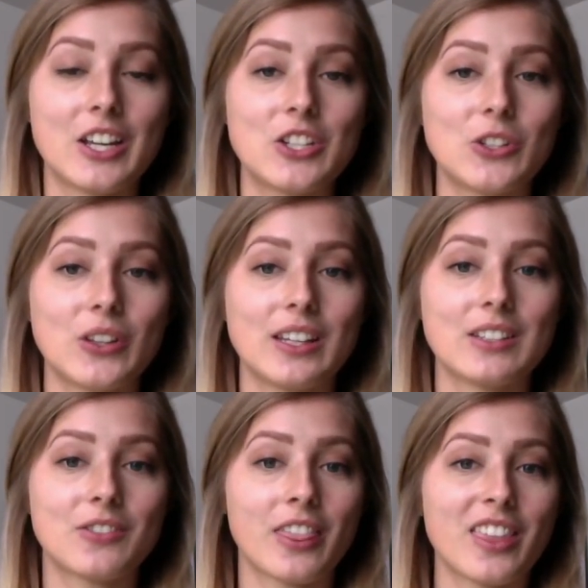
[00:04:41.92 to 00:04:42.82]
do
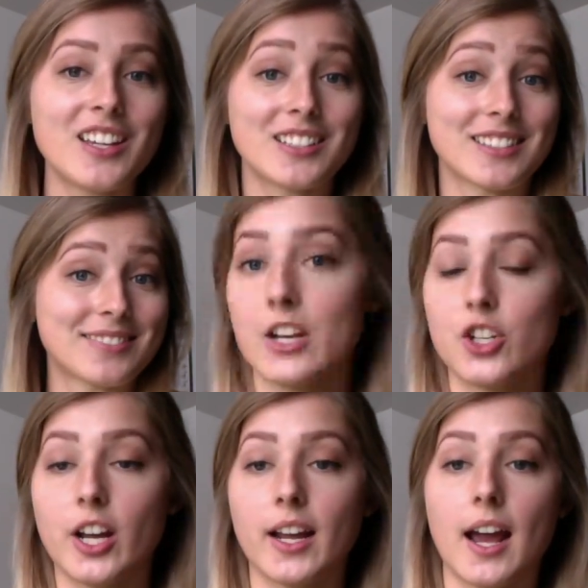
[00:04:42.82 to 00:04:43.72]
these fun things and
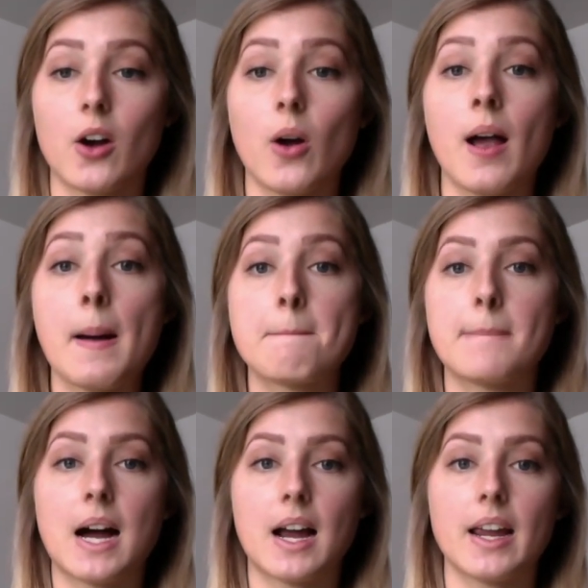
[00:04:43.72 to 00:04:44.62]
check out
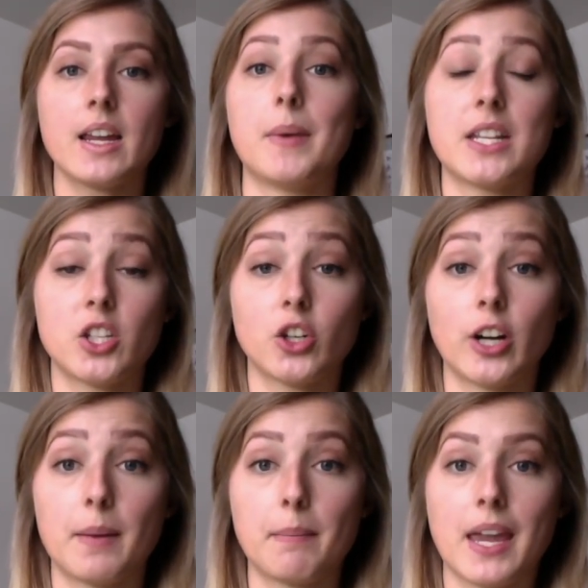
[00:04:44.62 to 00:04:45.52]
my
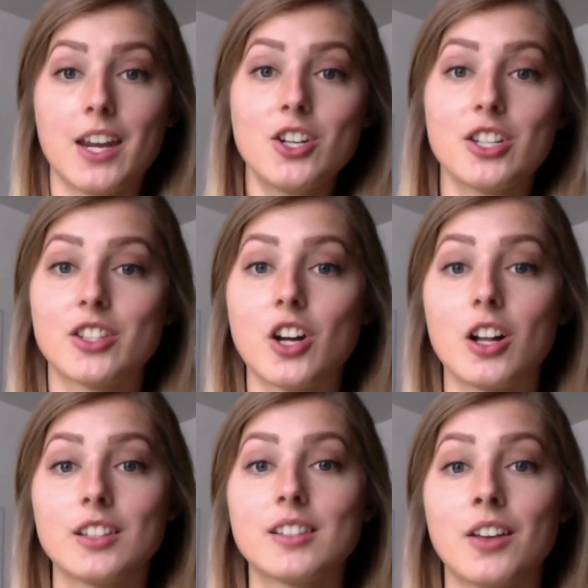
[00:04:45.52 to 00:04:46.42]
Instagram page. It's
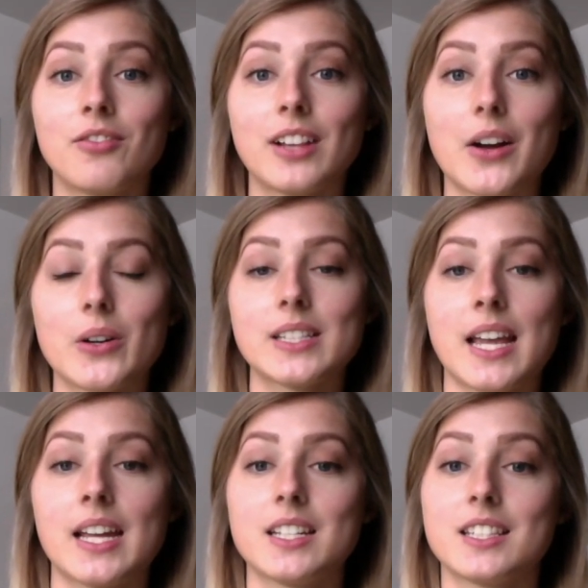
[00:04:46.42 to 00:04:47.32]
called Sunflowers
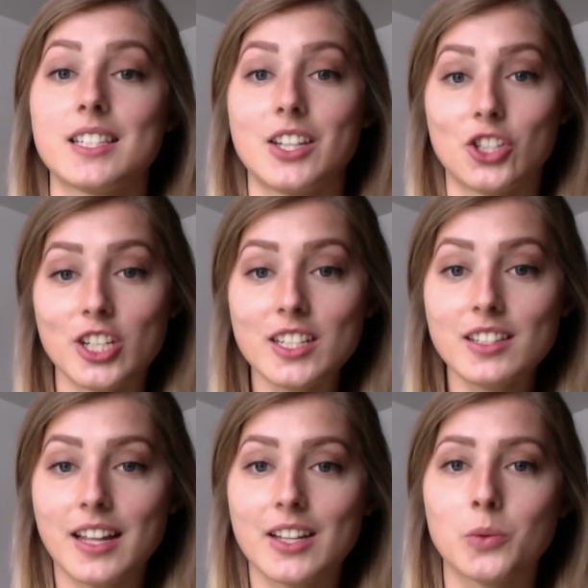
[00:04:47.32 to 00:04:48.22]
and Stitches.
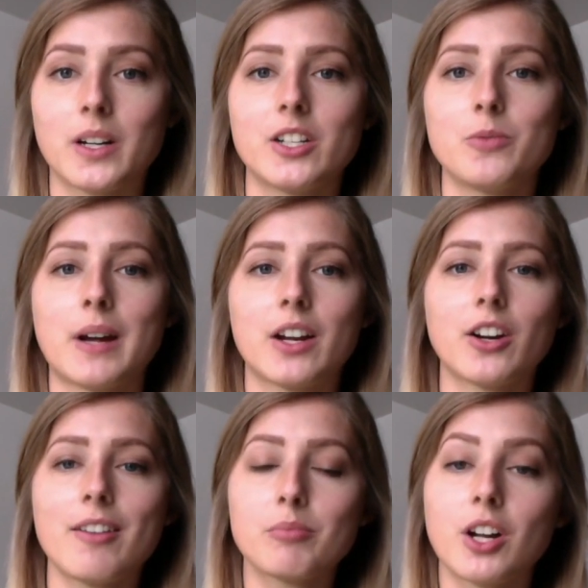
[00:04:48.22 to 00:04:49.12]
That's where I do my
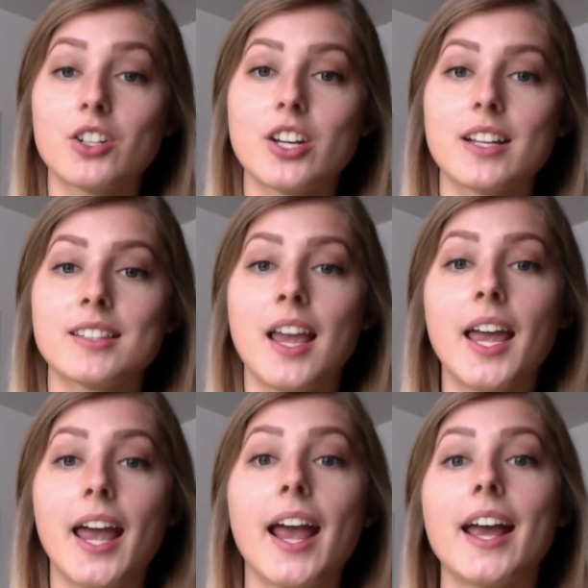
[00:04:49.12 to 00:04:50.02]
craft projects
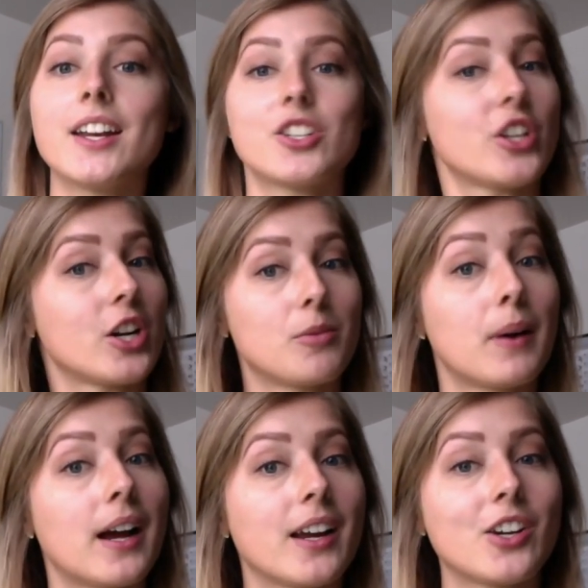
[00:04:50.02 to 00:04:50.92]
and share
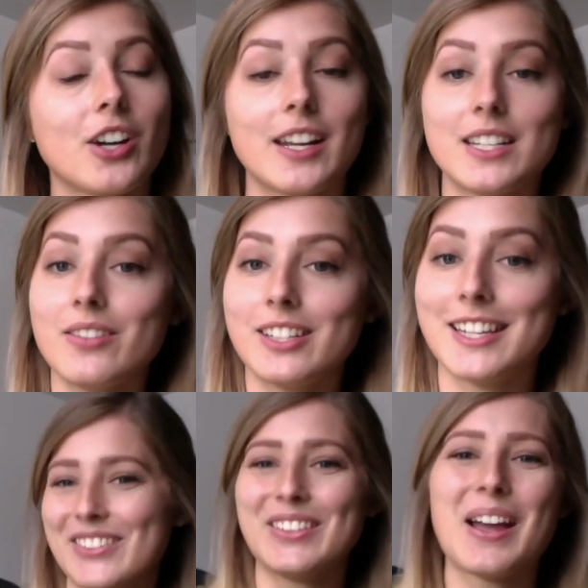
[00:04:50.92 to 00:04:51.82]
my
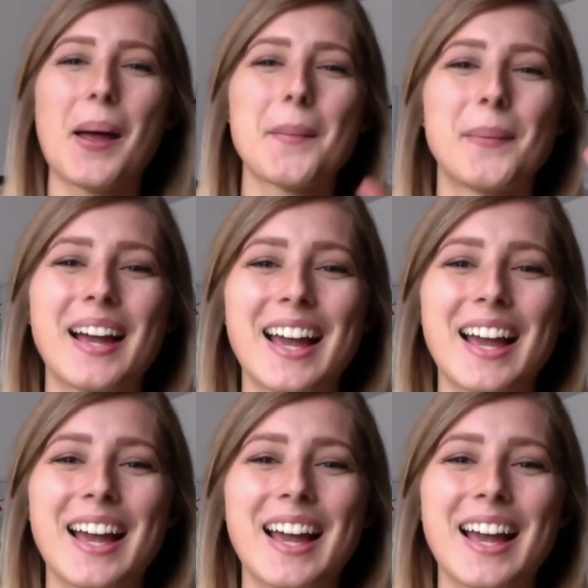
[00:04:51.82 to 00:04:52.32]
creativity. Bye